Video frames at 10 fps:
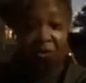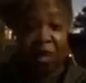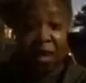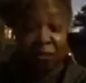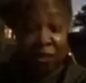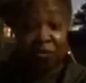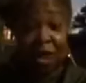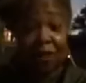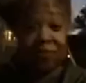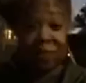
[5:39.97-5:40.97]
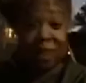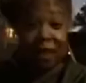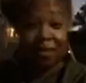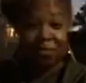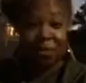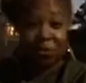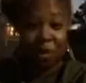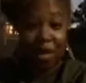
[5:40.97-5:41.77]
we have to drive to the hospital.